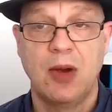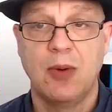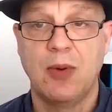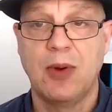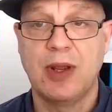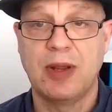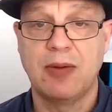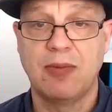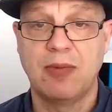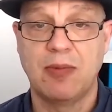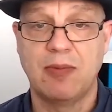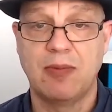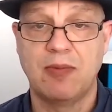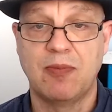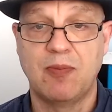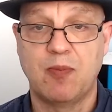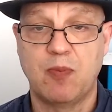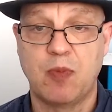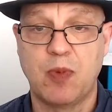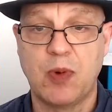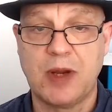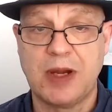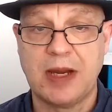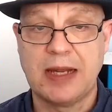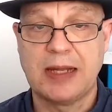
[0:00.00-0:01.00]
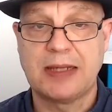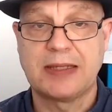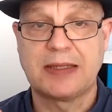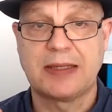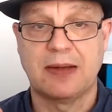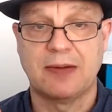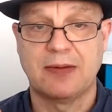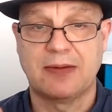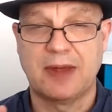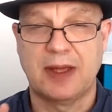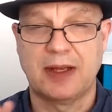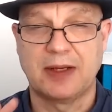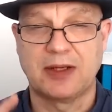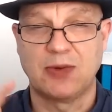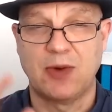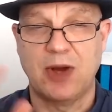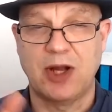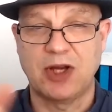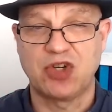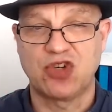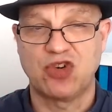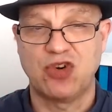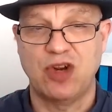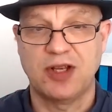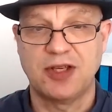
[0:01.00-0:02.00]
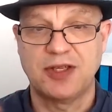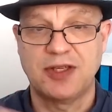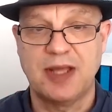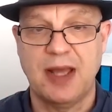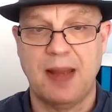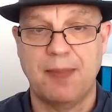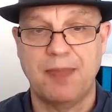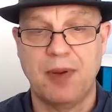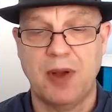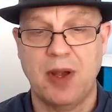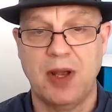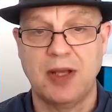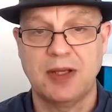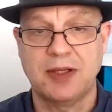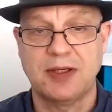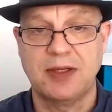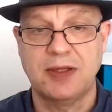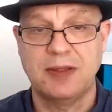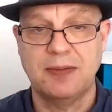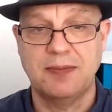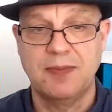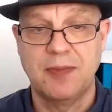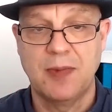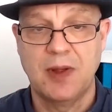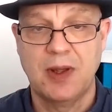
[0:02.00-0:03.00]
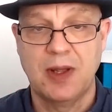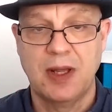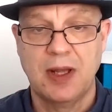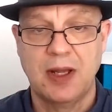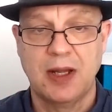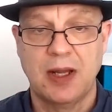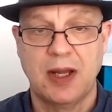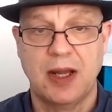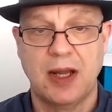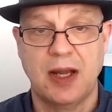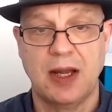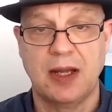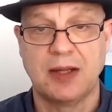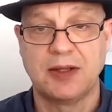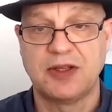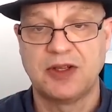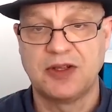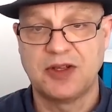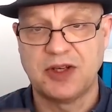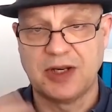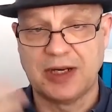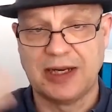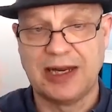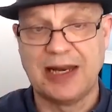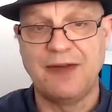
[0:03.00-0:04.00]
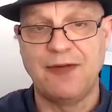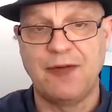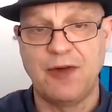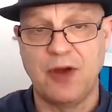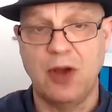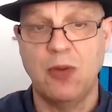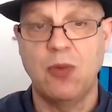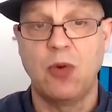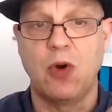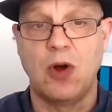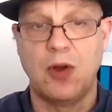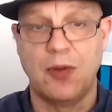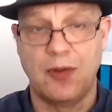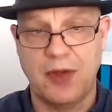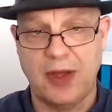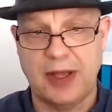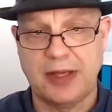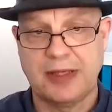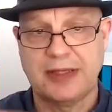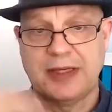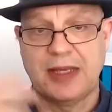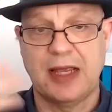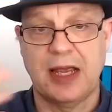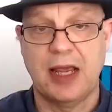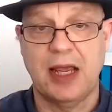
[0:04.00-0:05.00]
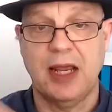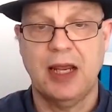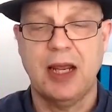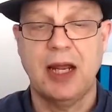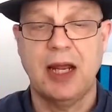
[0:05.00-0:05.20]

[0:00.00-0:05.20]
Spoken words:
We need to think, do I trust that person to deliver what they're saying?